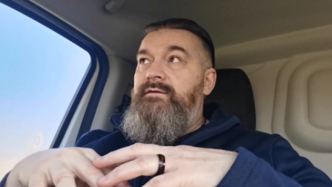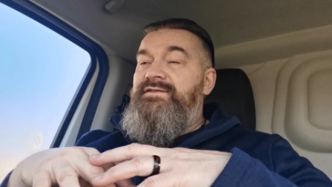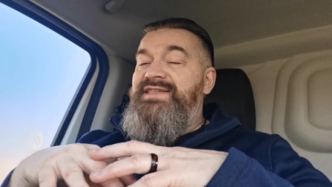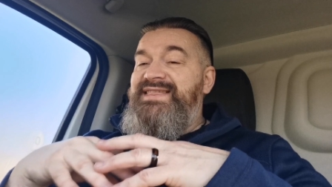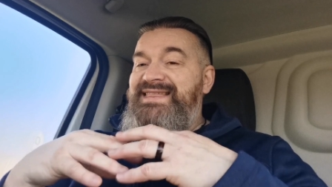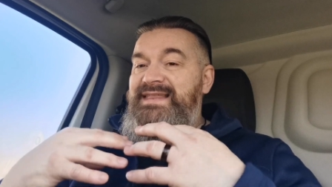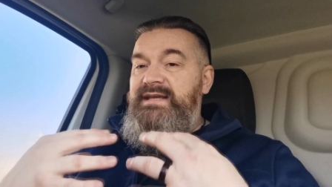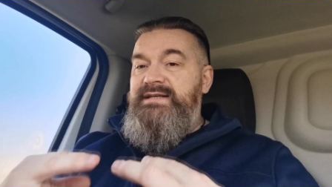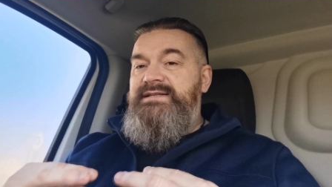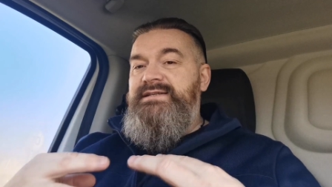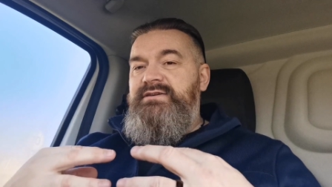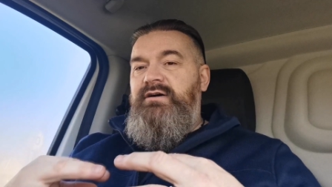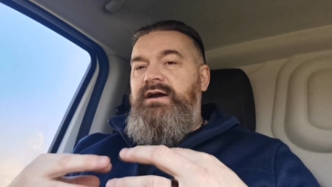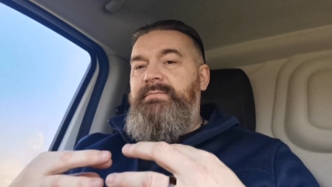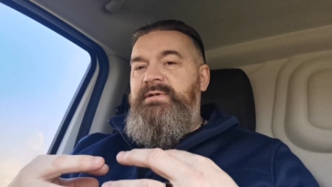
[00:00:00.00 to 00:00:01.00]
for this
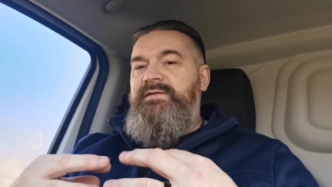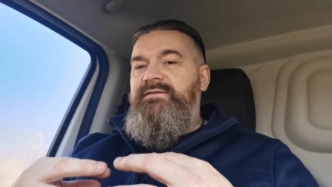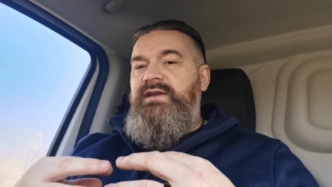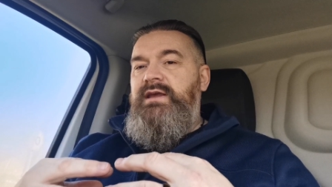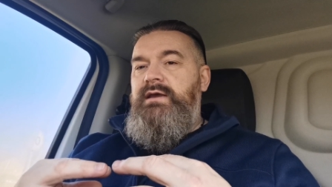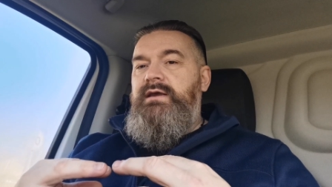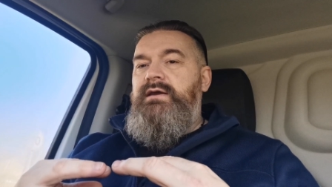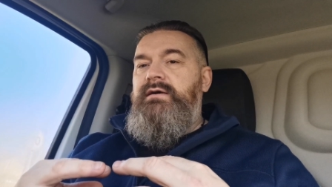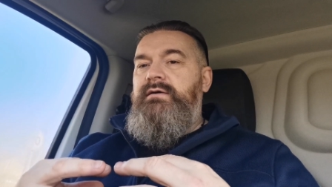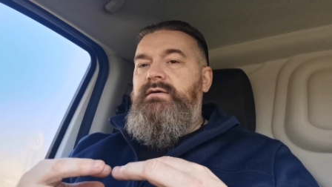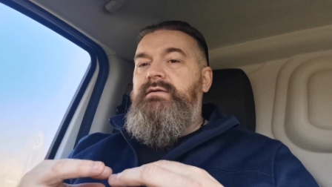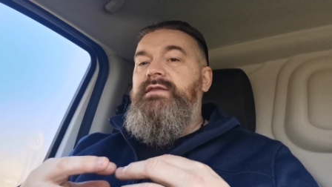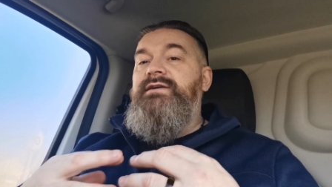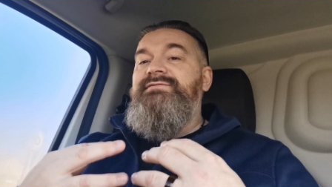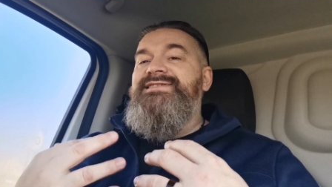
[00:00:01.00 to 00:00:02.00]
time of
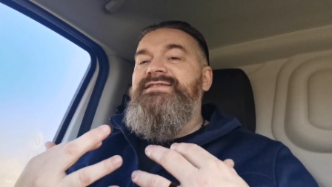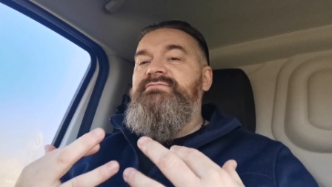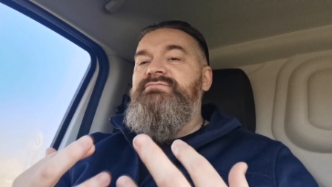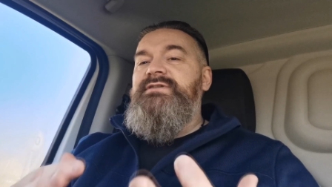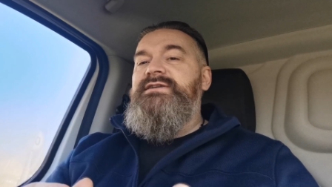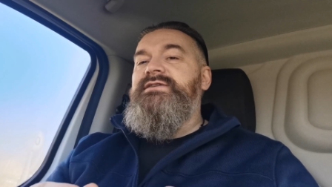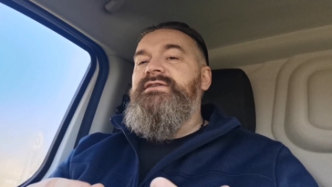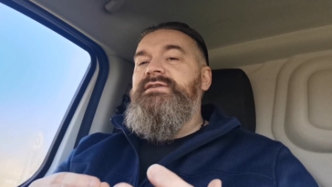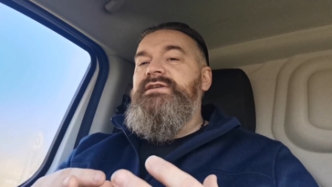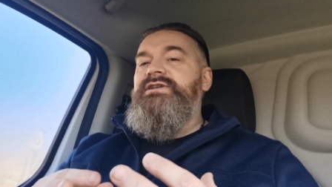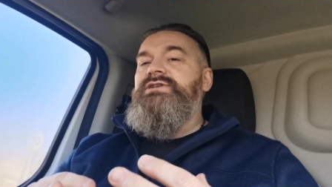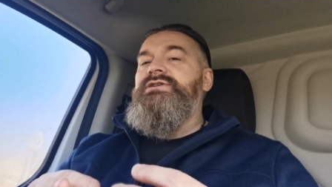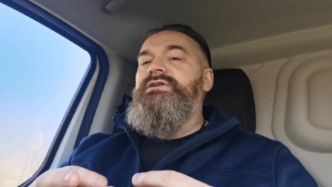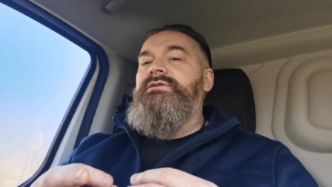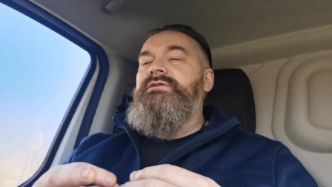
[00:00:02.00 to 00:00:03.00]
year there is a
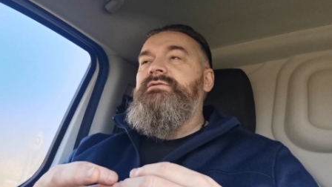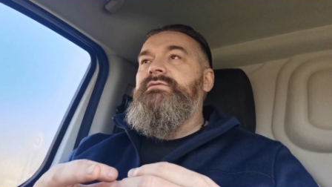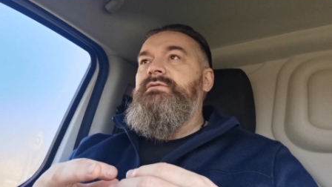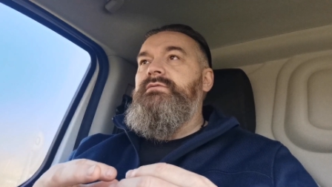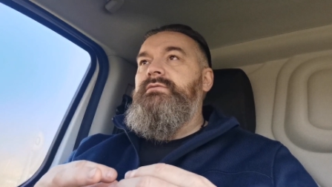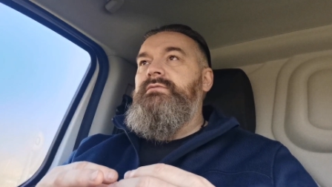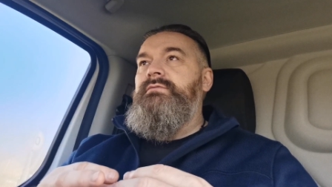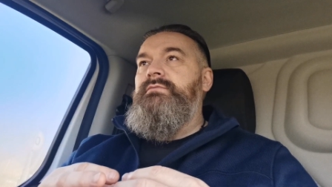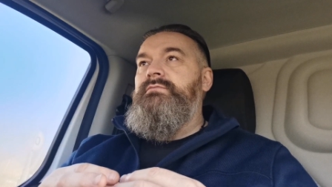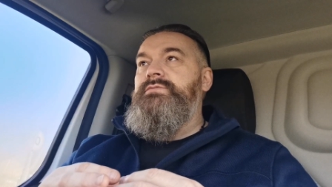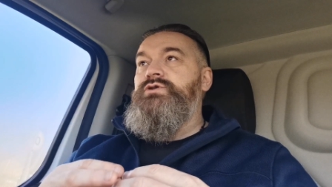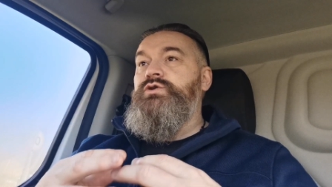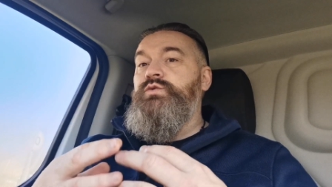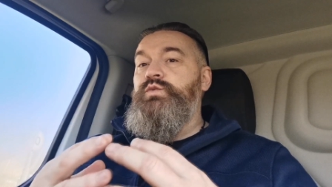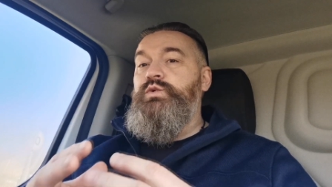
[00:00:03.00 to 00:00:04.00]
recognition
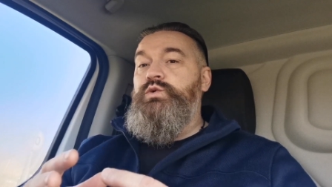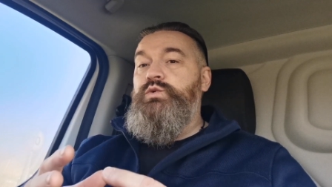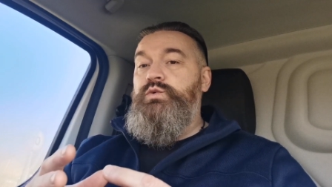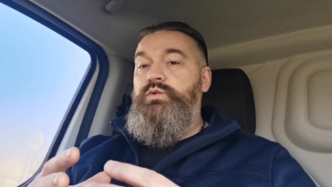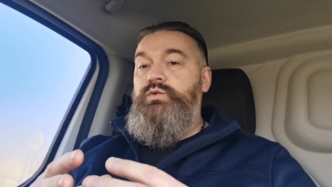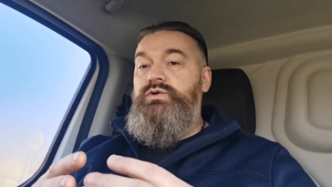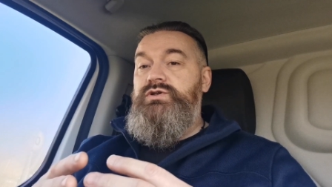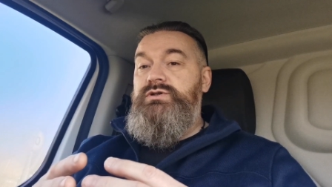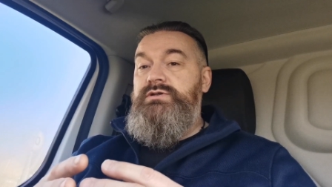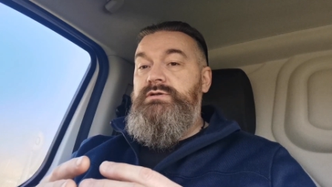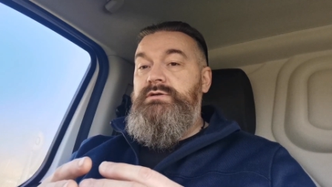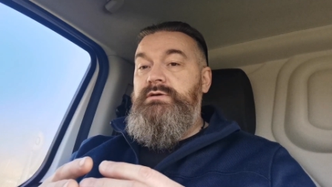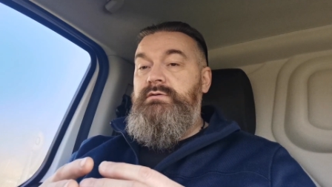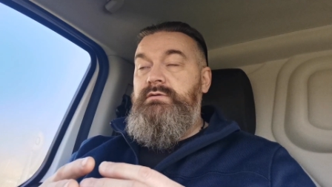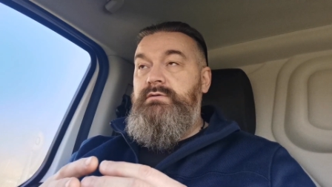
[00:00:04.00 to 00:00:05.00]

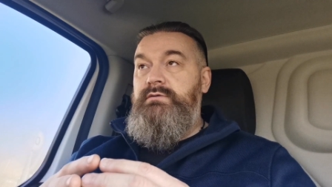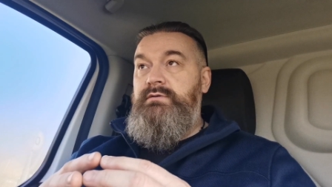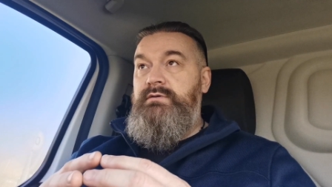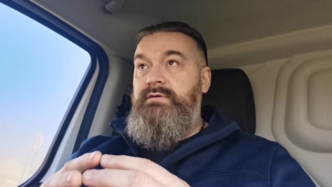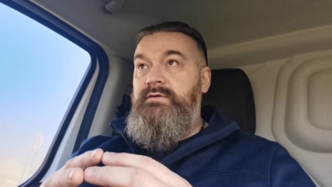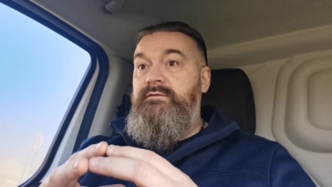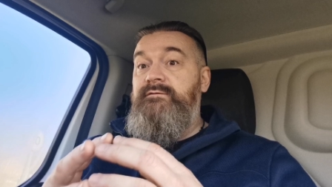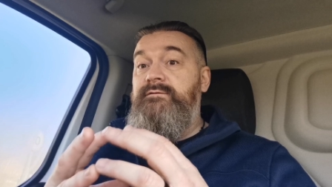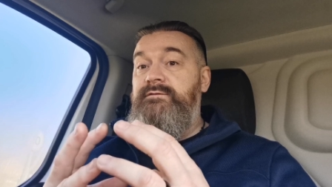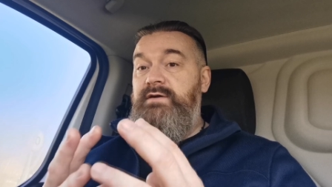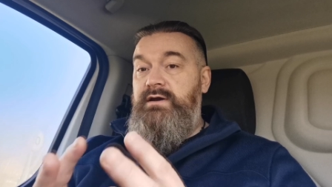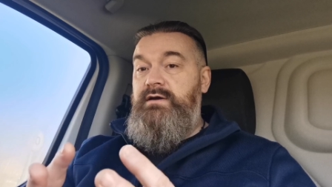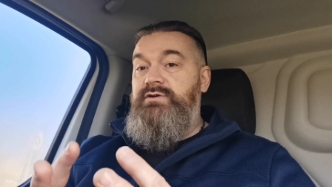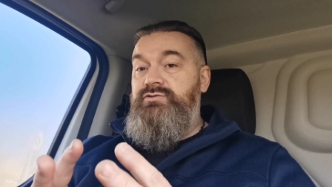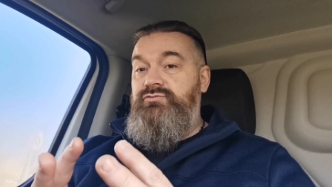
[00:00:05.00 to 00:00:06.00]
towards
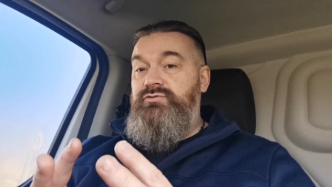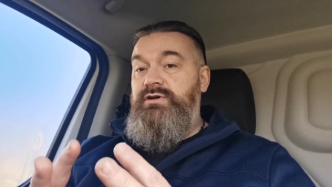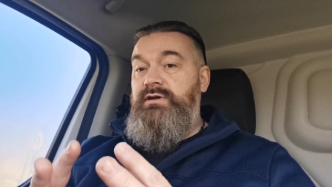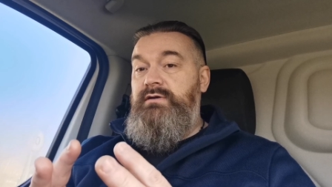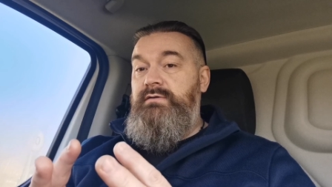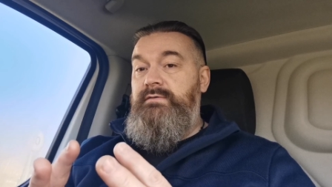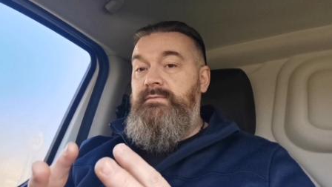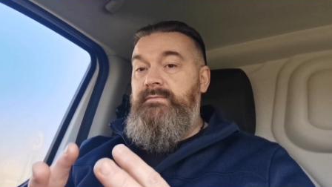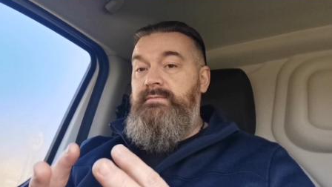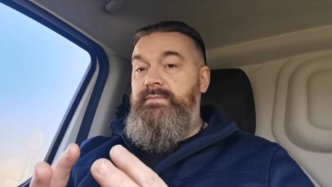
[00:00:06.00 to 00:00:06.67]
victory,